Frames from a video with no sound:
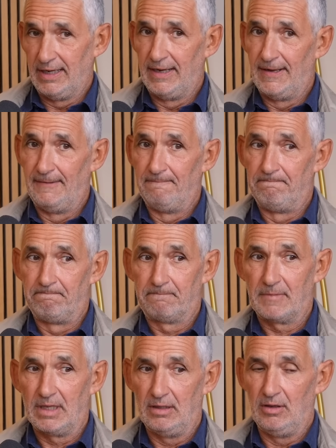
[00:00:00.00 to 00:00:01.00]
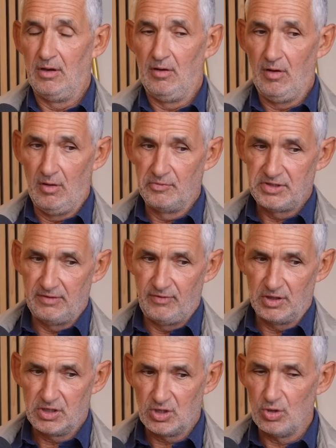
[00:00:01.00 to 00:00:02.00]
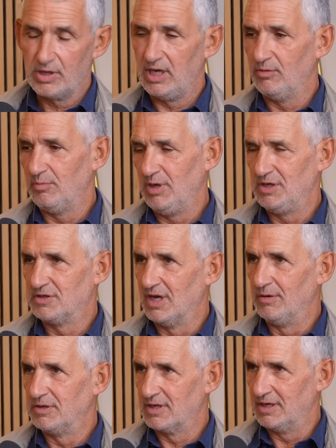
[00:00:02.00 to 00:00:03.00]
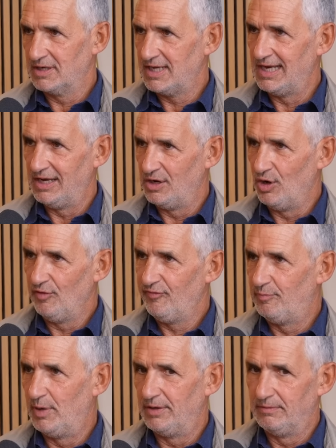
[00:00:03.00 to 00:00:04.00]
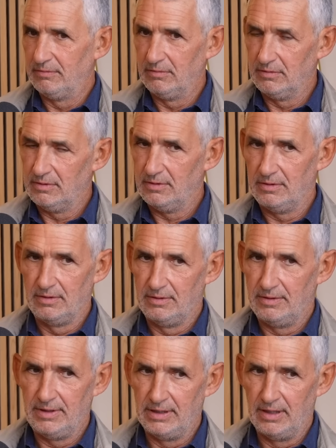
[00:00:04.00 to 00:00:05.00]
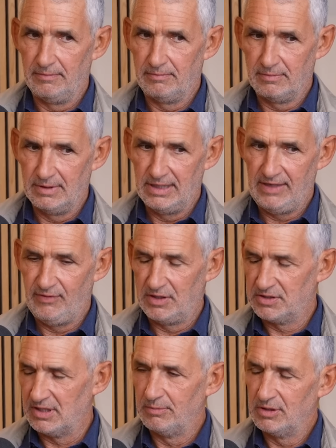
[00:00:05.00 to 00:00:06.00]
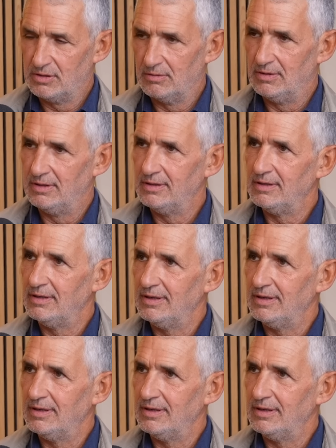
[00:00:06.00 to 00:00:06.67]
Um, obviously, if you're cooking with miso, it's going to kill it off, but you know, leaving some to